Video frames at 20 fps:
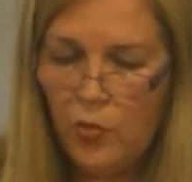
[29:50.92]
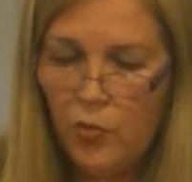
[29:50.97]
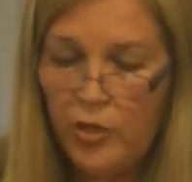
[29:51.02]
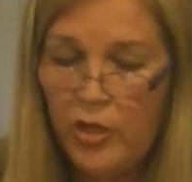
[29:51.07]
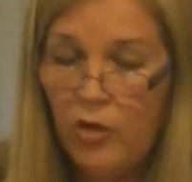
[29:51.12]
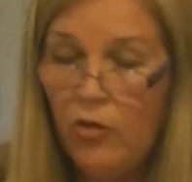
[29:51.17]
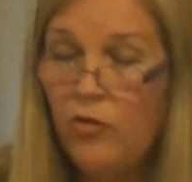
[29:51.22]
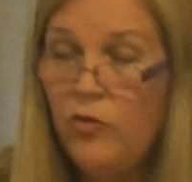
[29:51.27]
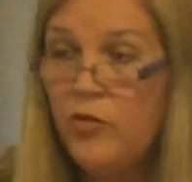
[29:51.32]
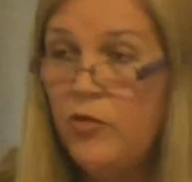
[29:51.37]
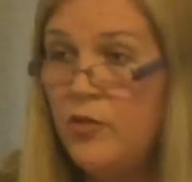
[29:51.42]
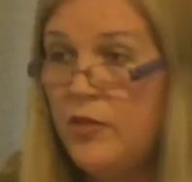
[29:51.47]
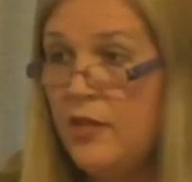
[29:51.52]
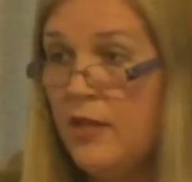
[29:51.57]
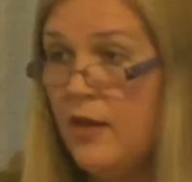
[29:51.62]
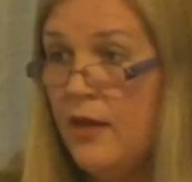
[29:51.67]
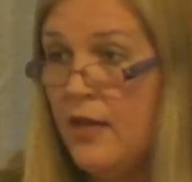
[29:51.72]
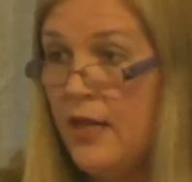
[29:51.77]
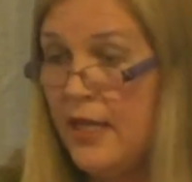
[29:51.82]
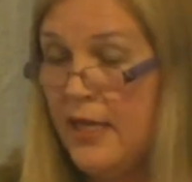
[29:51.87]
We all know
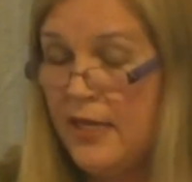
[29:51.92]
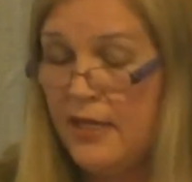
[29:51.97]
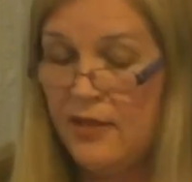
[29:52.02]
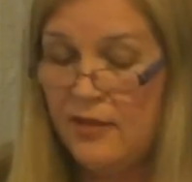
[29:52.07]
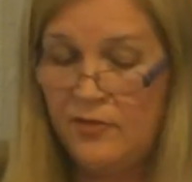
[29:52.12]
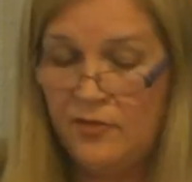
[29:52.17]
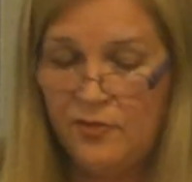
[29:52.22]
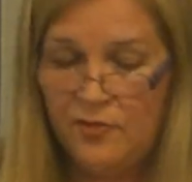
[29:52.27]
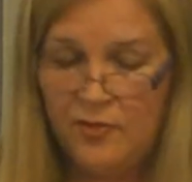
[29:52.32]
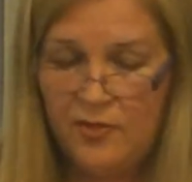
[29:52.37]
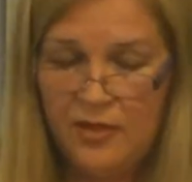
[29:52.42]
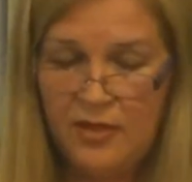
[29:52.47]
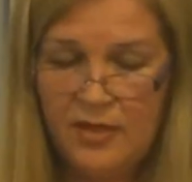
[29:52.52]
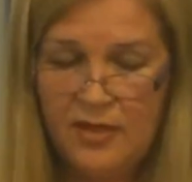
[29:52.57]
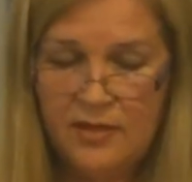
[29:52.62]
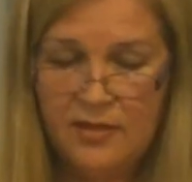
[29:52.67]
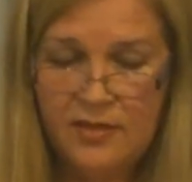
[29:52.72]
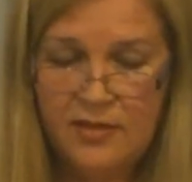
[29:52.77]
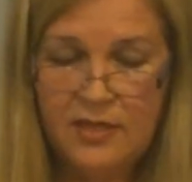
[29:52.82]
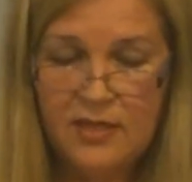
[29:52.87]
that life,
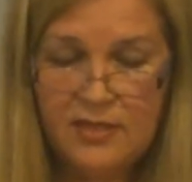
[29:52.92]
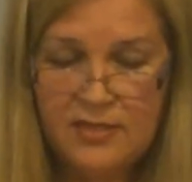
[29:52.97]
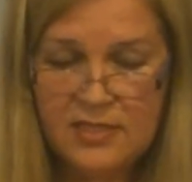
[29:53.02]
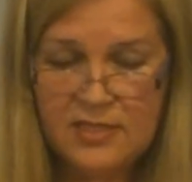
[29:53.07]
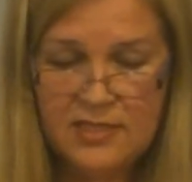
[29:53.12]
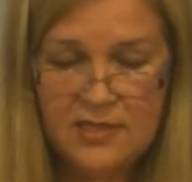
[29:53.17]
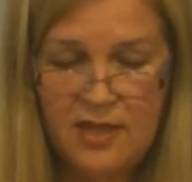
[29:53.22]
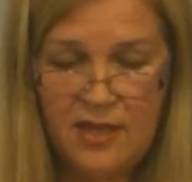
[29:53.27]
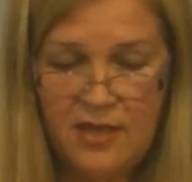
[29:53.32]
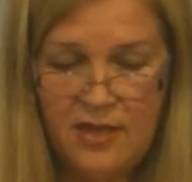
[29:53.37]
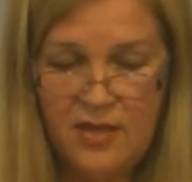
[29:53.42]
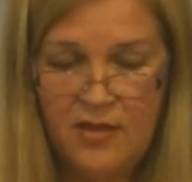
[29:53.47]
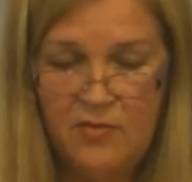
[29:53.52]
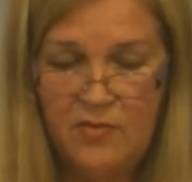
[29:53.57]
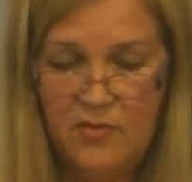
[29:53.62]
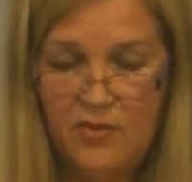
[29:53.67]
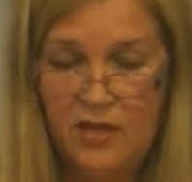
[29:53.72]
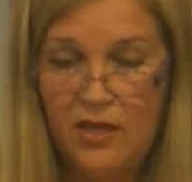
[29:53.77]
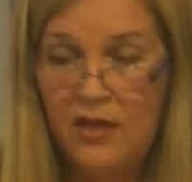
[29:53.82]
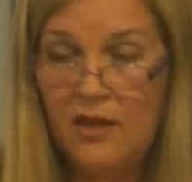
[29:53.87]
this
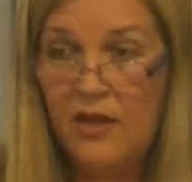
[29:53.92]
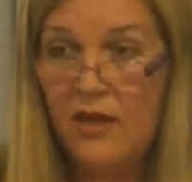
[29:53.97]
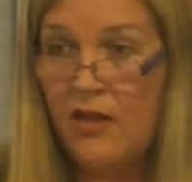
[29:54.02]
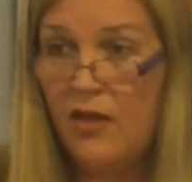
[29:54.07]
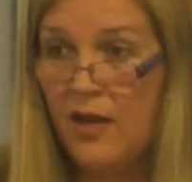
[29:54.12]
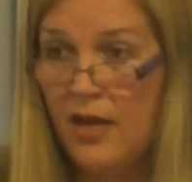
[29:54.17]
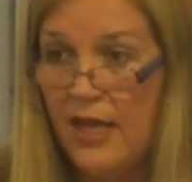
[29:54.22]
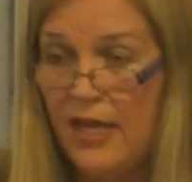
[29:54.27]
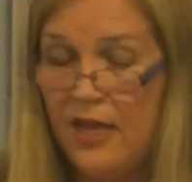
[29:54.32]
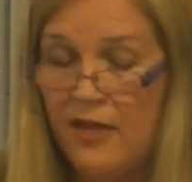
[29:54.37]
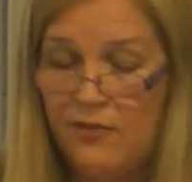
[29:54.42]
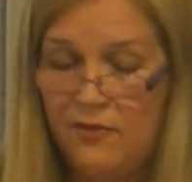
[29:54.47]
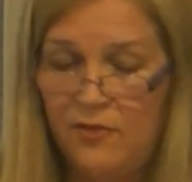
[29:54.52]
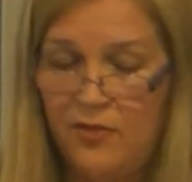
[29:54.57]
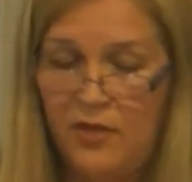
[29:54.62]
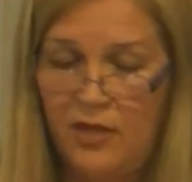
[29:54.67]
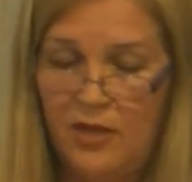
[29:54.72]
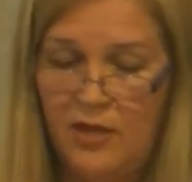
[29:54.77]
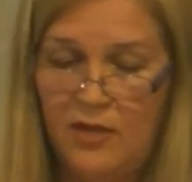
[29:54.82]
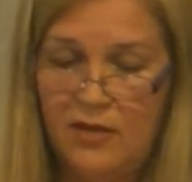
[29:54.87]
time in our life
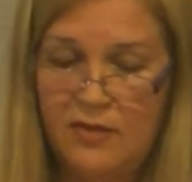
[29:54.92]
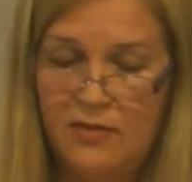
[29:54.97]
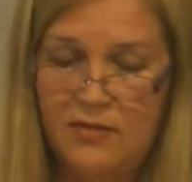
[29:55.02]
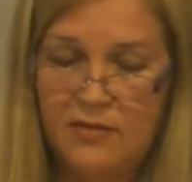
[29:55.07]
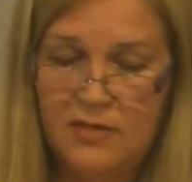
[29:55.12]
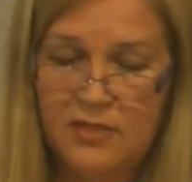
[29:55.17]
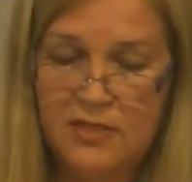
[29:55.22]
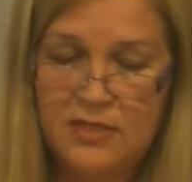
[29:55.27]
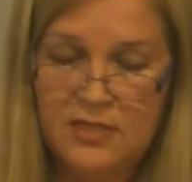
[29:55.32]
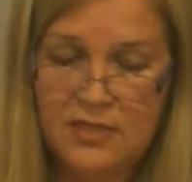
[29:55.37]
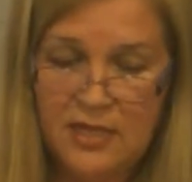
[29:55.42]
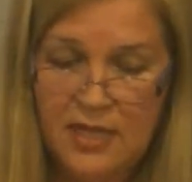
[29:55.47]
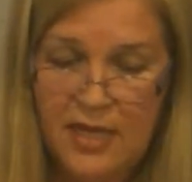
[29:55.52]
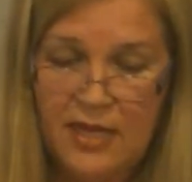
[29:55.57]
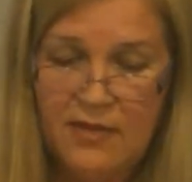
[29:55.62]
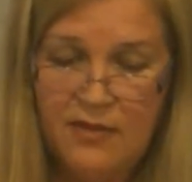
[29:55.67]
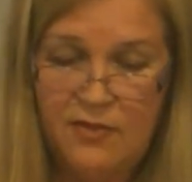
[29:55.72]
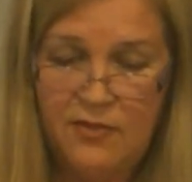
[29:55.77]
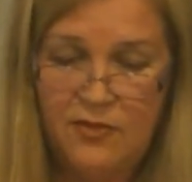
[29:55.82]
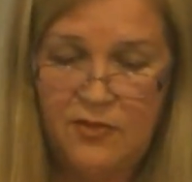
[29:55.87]
here, this
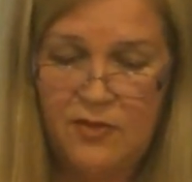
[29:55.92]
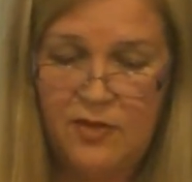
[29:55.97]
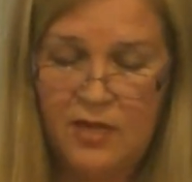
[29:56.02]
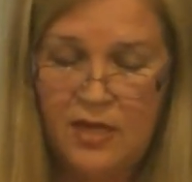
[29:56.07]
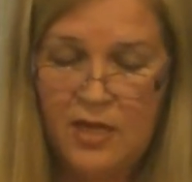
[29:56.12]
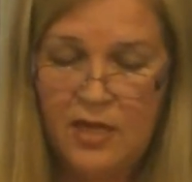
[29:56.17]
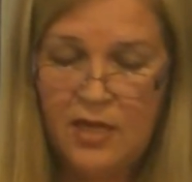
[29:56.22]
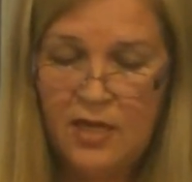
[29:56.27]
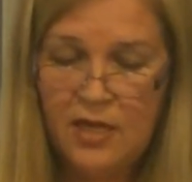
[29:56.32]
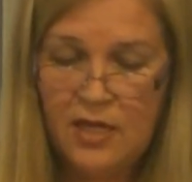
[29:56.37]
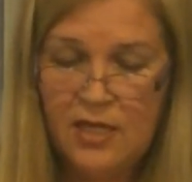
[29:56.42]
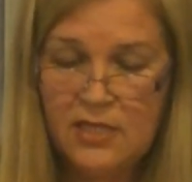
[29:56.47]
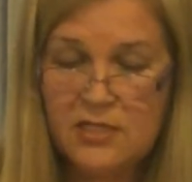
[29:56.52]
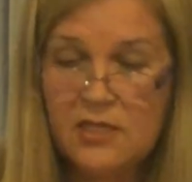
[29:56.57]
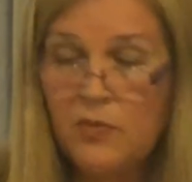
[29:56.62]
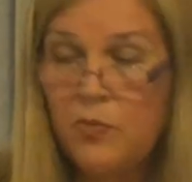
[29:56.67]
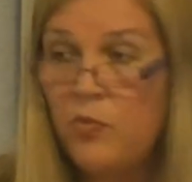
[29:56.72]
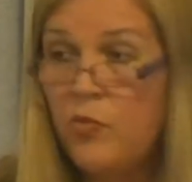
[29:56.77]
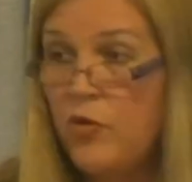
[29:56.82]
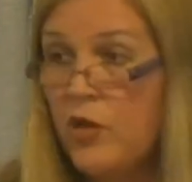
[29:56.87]
life,
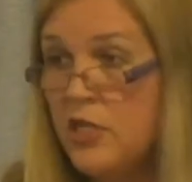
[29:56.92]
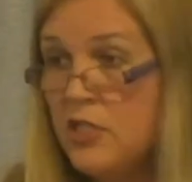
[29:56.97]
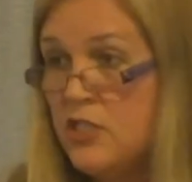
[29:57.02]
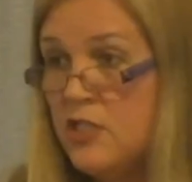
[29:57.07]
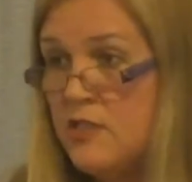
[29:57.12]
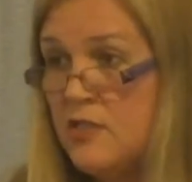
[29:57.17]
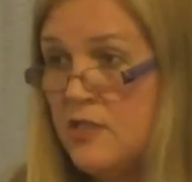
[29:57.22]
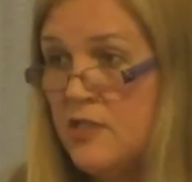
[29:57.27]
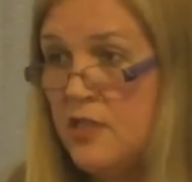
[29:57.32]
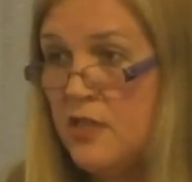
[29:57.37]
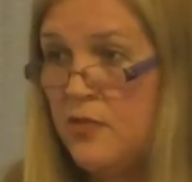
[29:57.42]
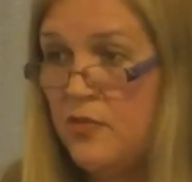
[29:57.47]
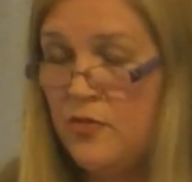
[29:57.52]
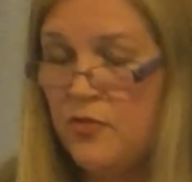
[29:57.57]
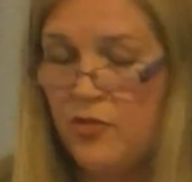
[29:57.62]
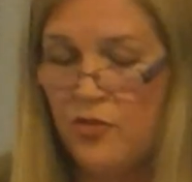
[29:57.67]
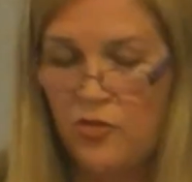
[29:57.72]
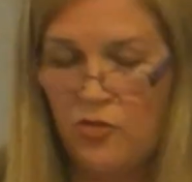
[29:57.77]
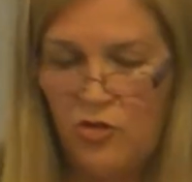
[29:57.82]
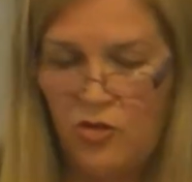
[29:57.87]
is a precious gift
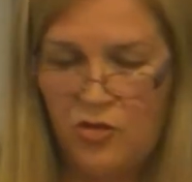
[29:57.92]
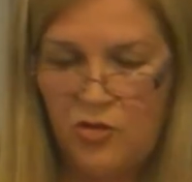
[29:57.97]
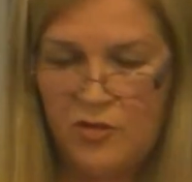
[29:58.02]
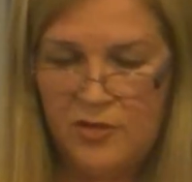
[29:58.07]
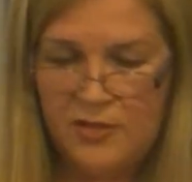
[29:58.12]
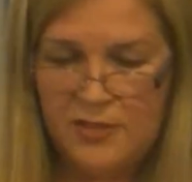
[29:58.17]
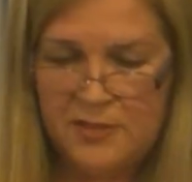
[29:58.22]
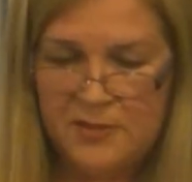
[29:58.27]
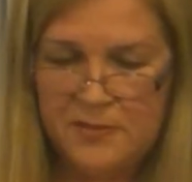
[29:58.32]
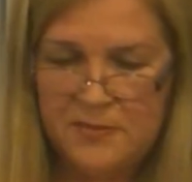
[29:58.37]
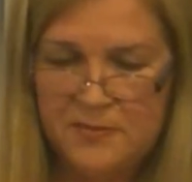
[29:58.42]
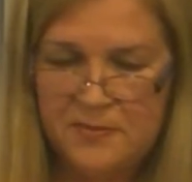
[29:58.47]
from God.